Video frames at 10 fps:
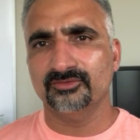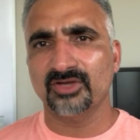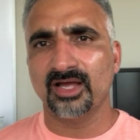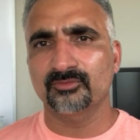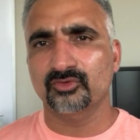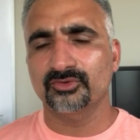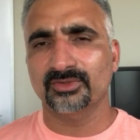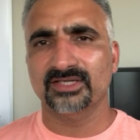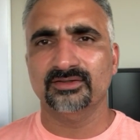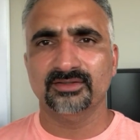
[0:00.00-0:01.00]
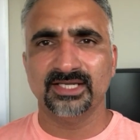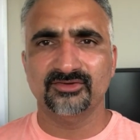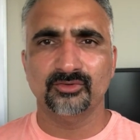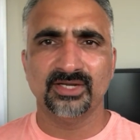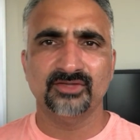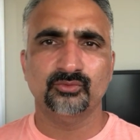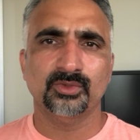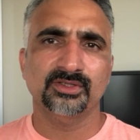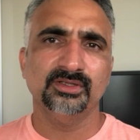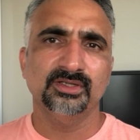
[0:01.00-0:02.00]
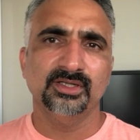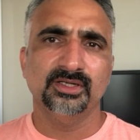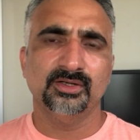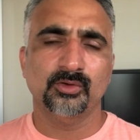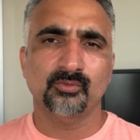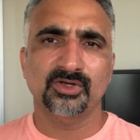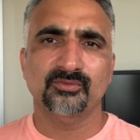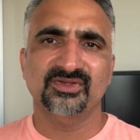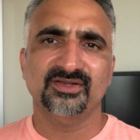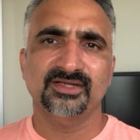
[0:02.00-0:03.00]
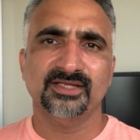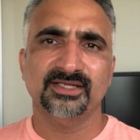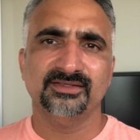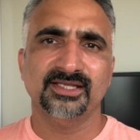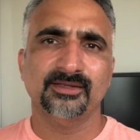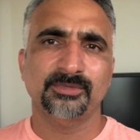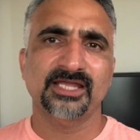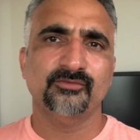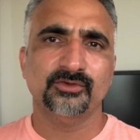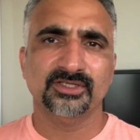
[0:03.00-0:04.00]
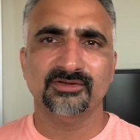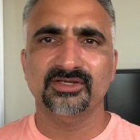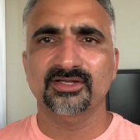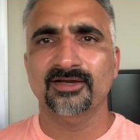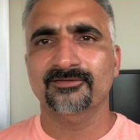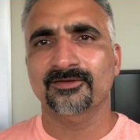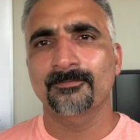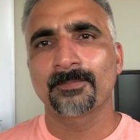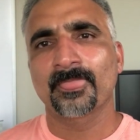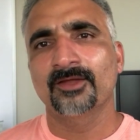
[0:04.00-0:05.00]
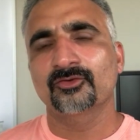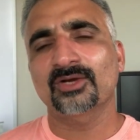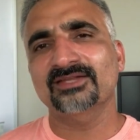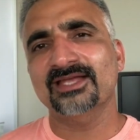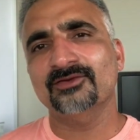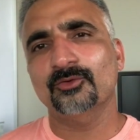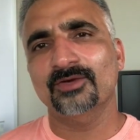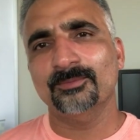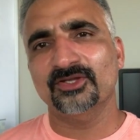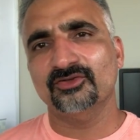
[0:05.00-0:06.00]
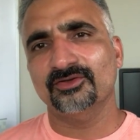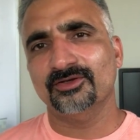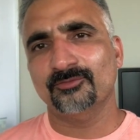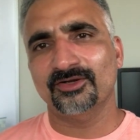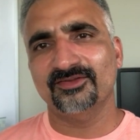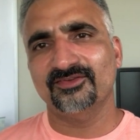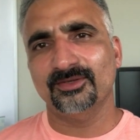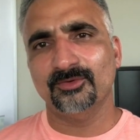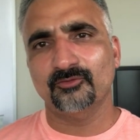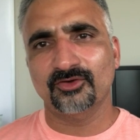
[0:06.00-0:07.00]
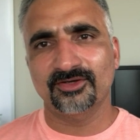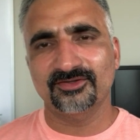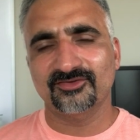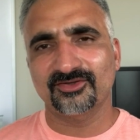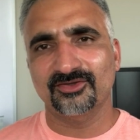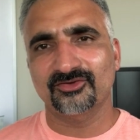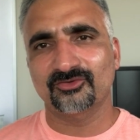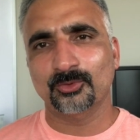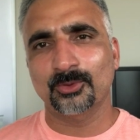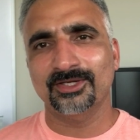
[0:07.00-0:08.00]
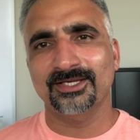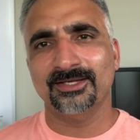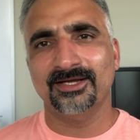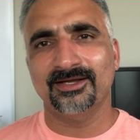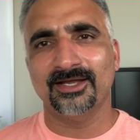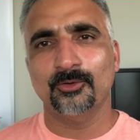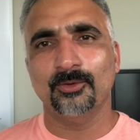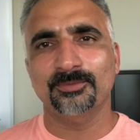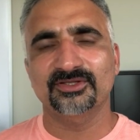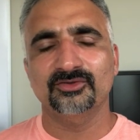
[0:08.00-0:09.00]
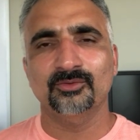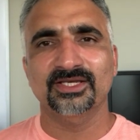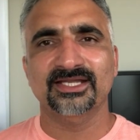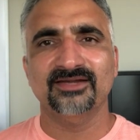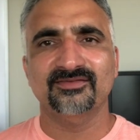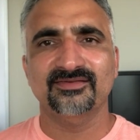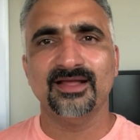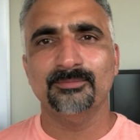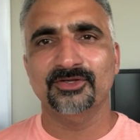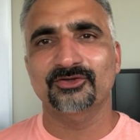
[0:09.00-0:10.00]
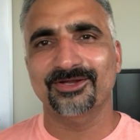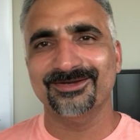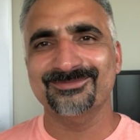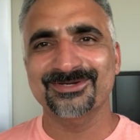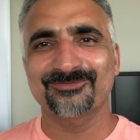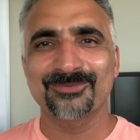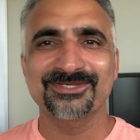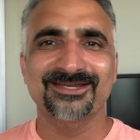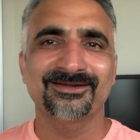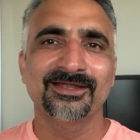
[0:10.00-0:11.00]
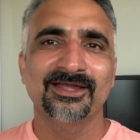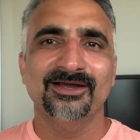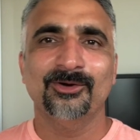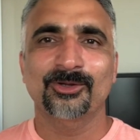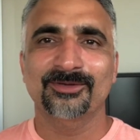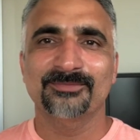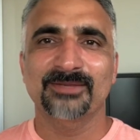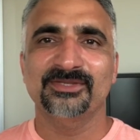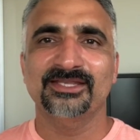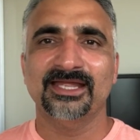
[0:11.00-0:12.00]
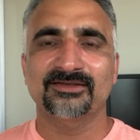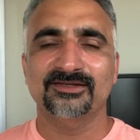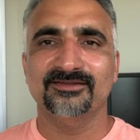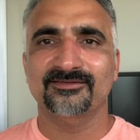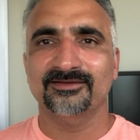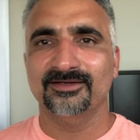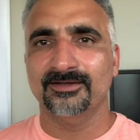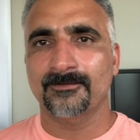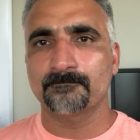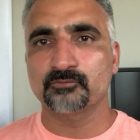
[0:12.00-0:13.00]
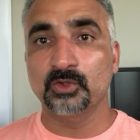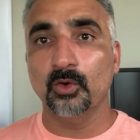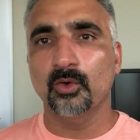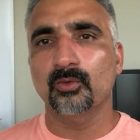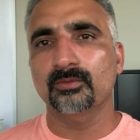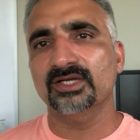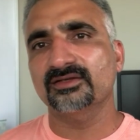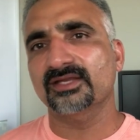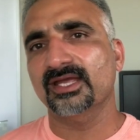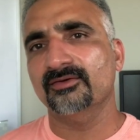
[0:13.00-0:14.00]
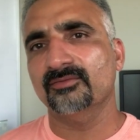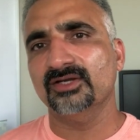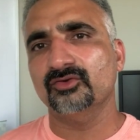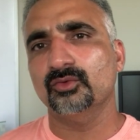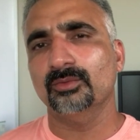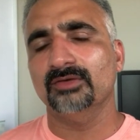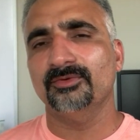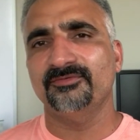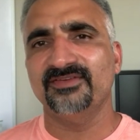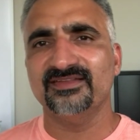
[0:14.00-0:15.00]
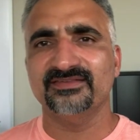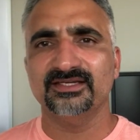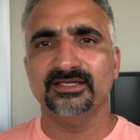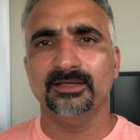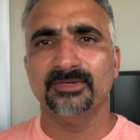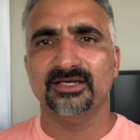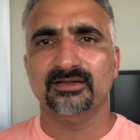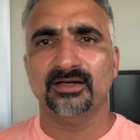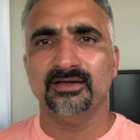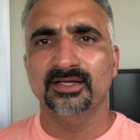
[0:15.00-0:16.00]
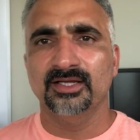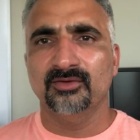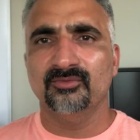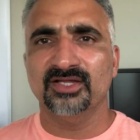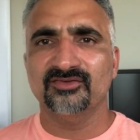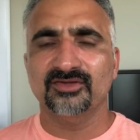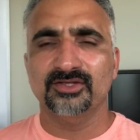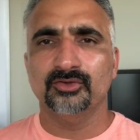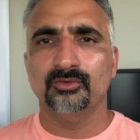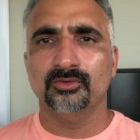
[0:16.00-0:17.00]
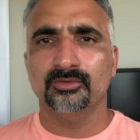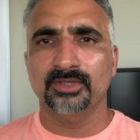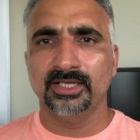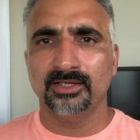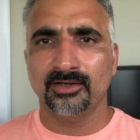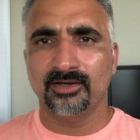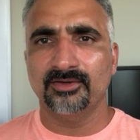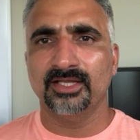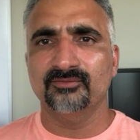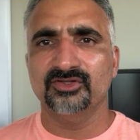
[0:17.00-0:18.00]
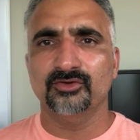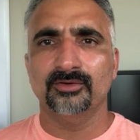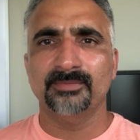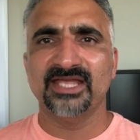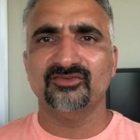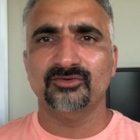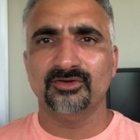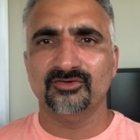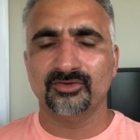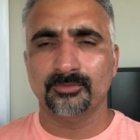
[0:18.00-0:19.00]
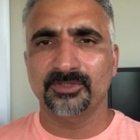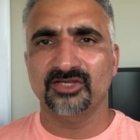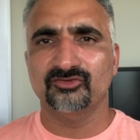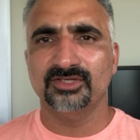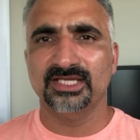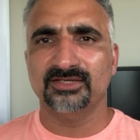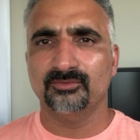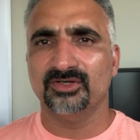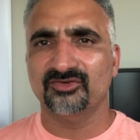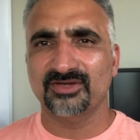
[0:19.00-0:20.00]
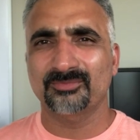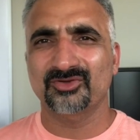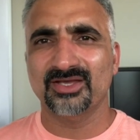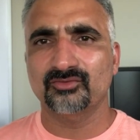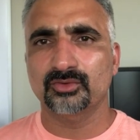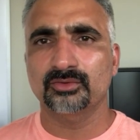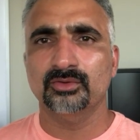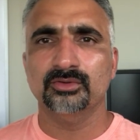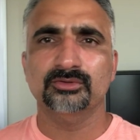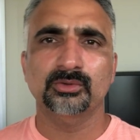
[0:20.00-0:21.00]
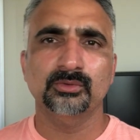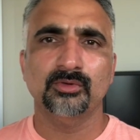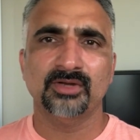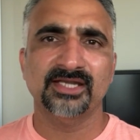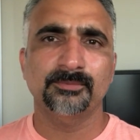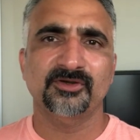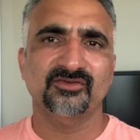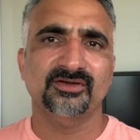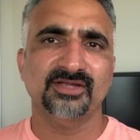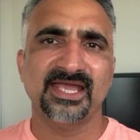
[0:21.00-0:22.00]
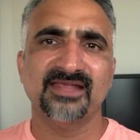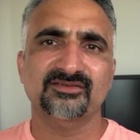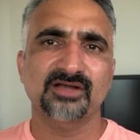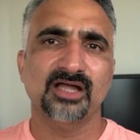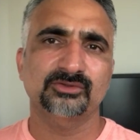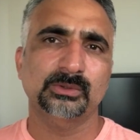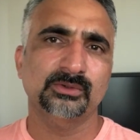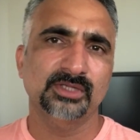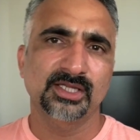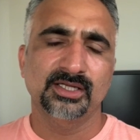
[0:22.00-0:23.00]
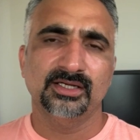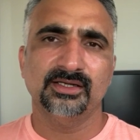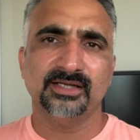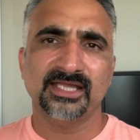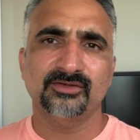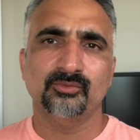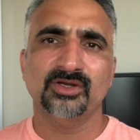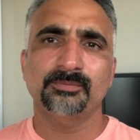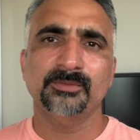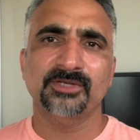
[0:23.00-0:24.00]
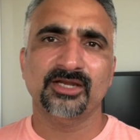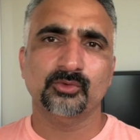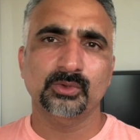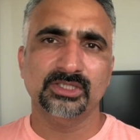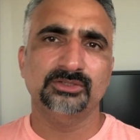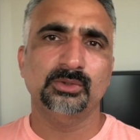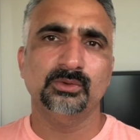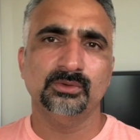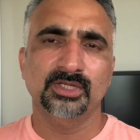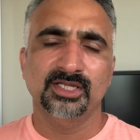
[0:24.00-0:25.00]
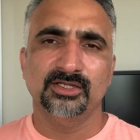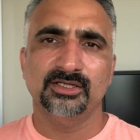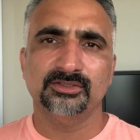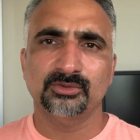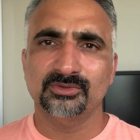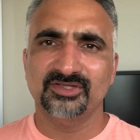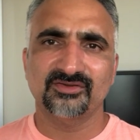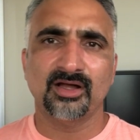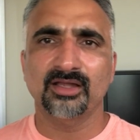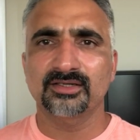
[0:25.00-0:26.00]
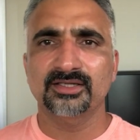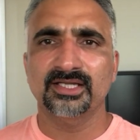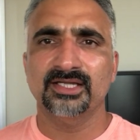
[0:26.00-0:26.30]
jobs, so you can get your H1 or work visa done, and then apply for the green cards. So I thank you very much for listening me for this story. I hope that you will get some encouragement from here, or maybe at least know what you will be facing in America once you are done with your masters or PhD, and what steps you have to go through, or any person has gone through, and what people are going through this all